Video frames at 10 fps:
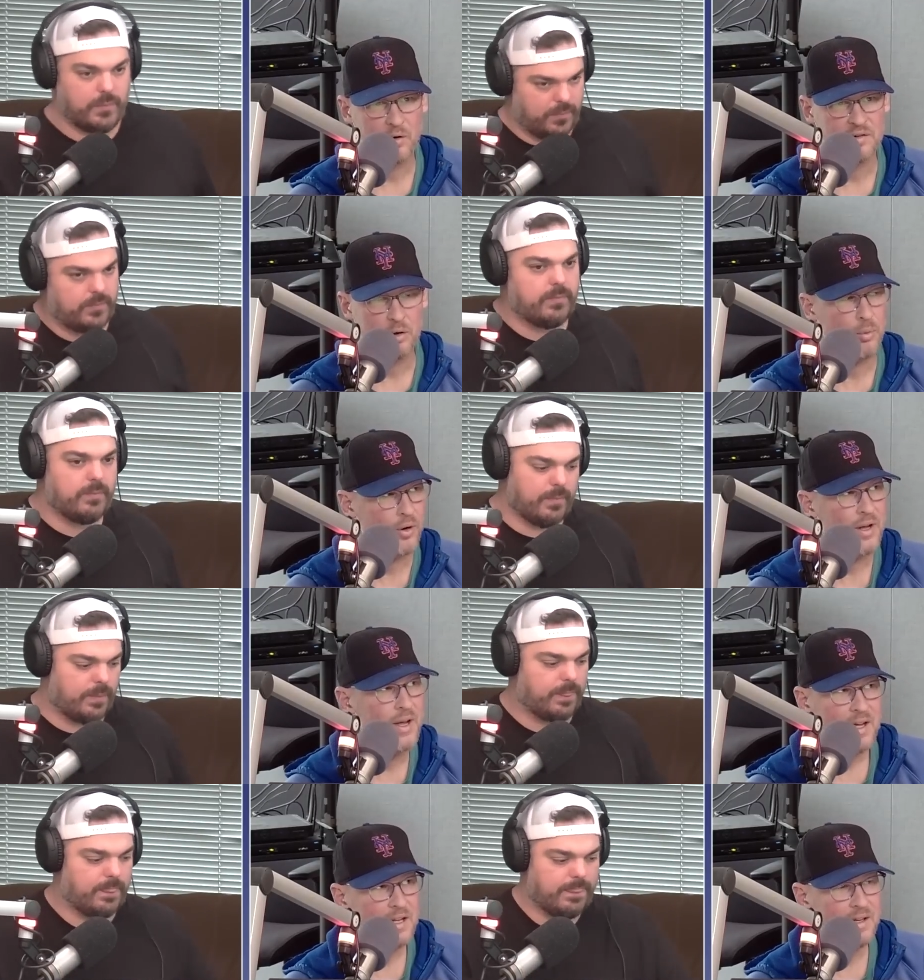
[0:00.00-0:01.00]
Speaker 1: is so important.
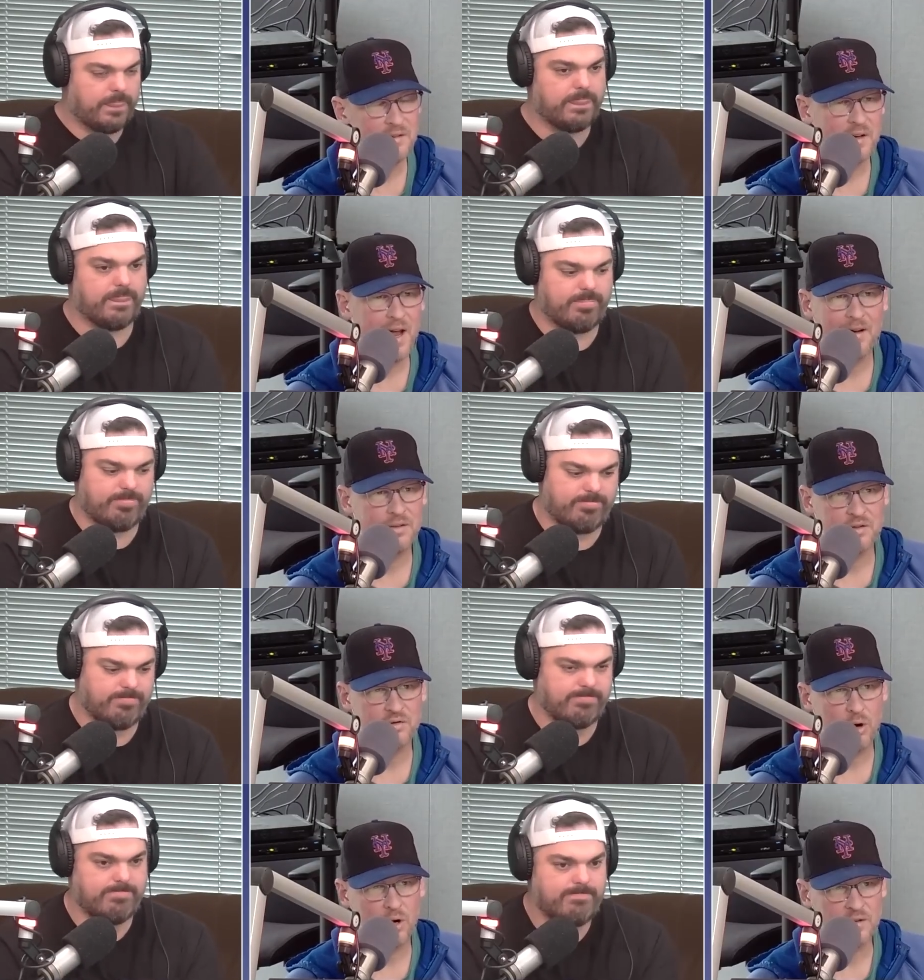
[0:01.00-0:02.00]
He doesn't have the
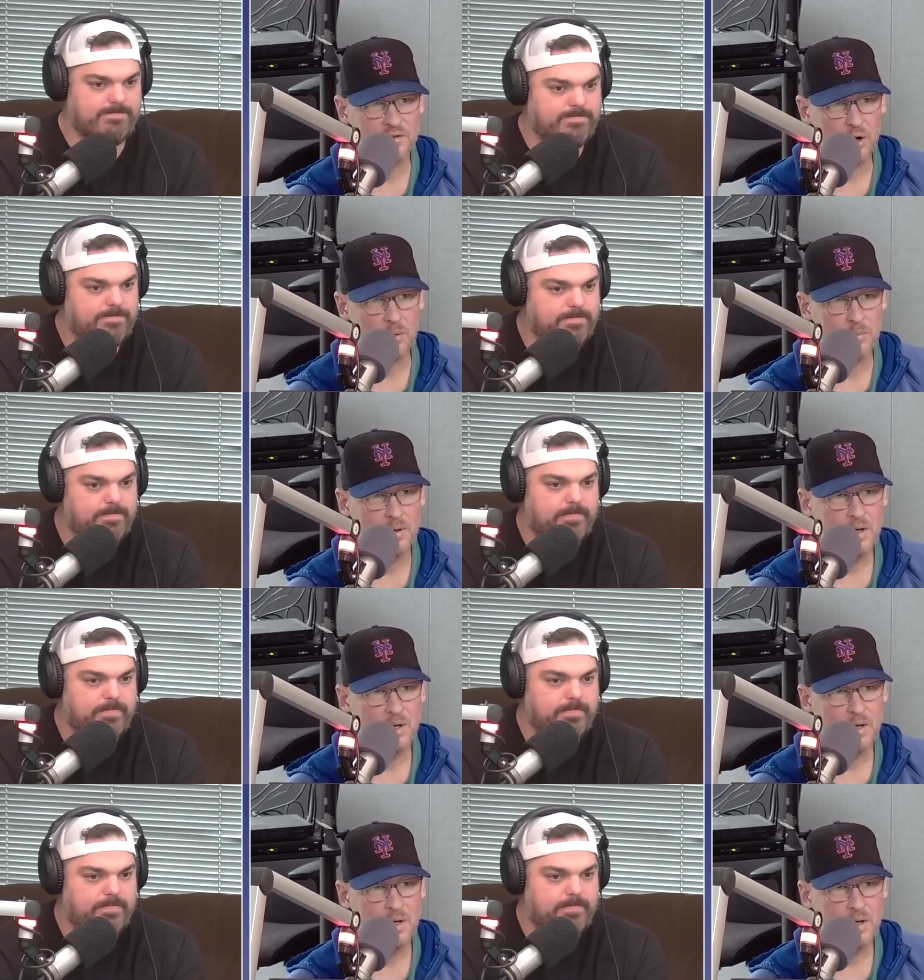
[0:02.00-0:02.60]
strongest arm